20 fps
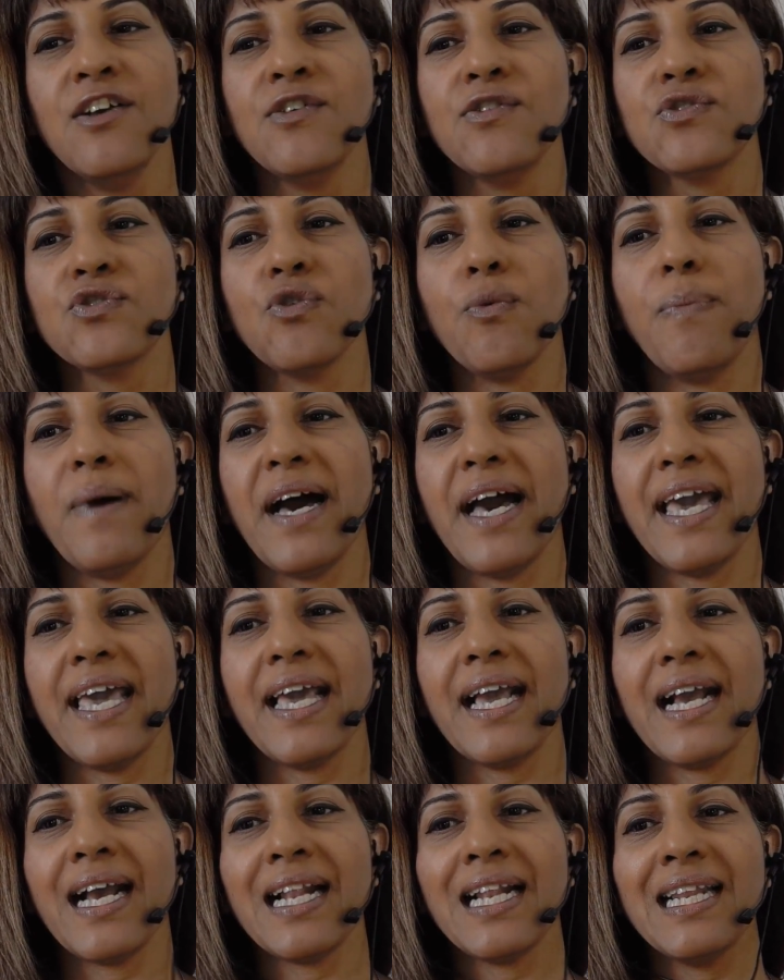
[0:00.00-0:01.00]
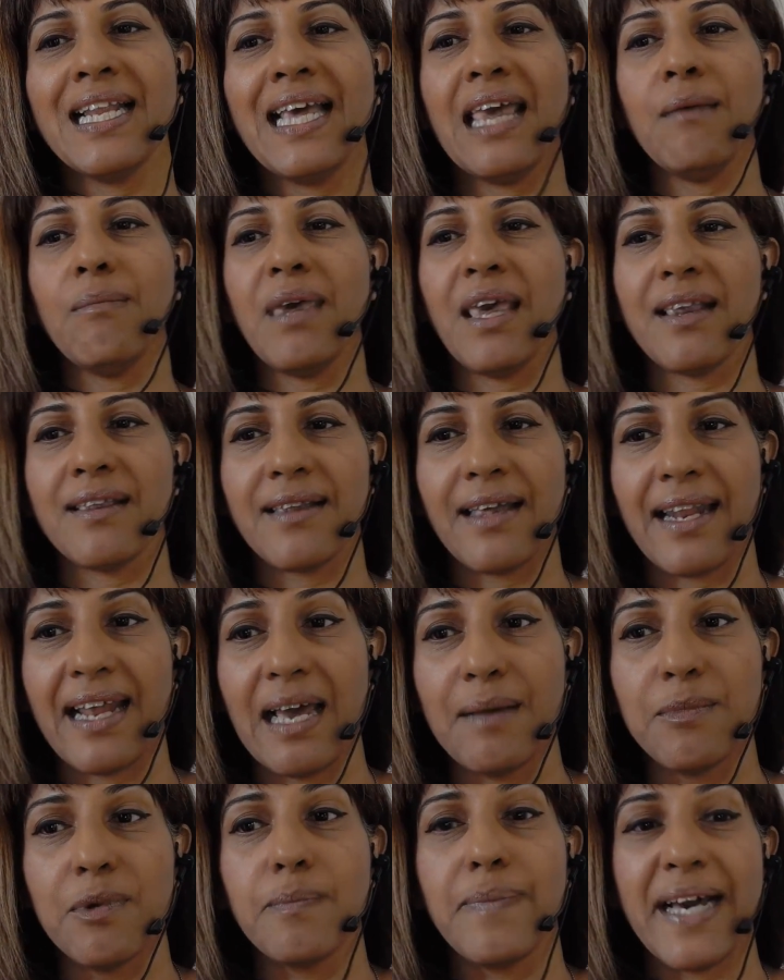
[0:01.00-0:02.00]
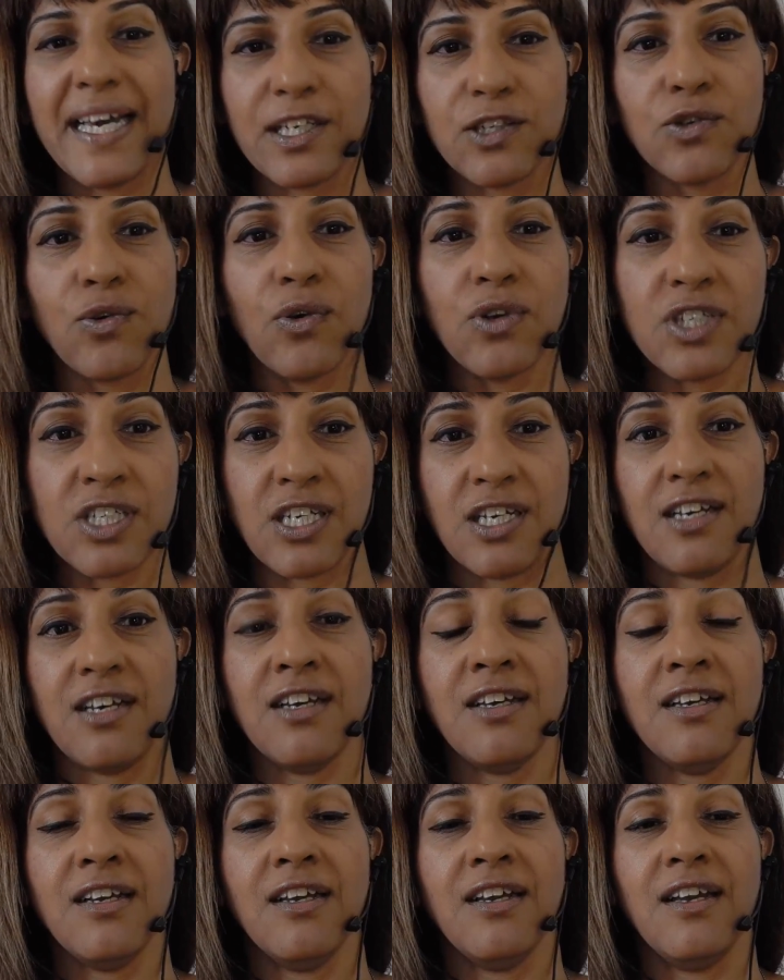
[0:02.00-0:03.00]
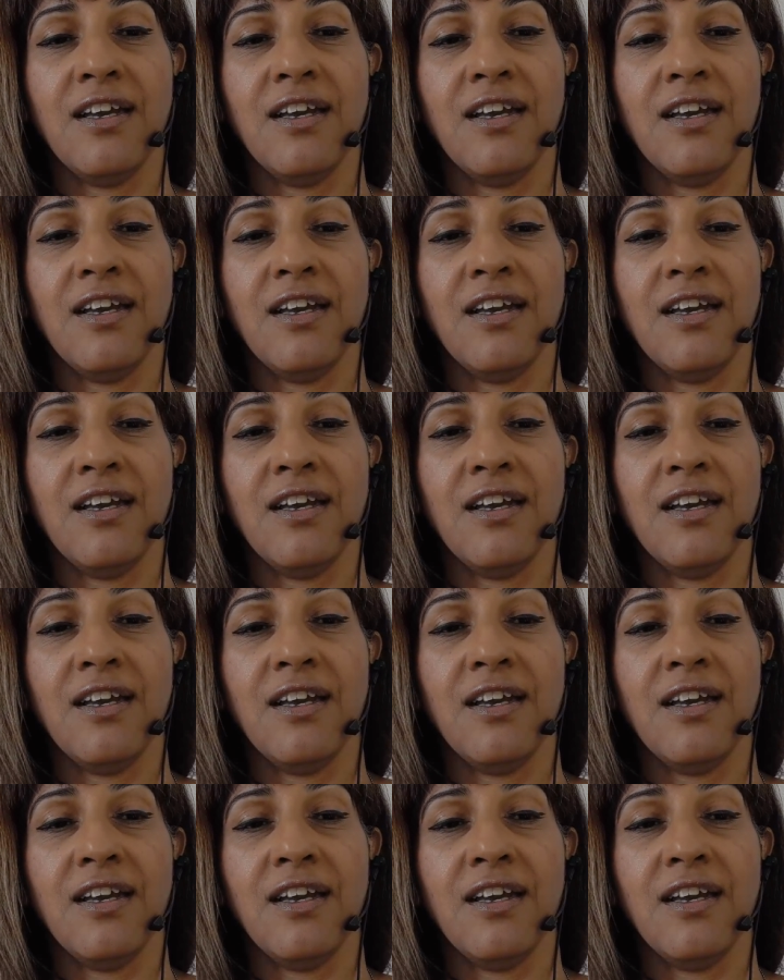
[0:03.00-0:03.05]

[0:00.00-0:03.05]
So by claiming that I'm a bad daughter,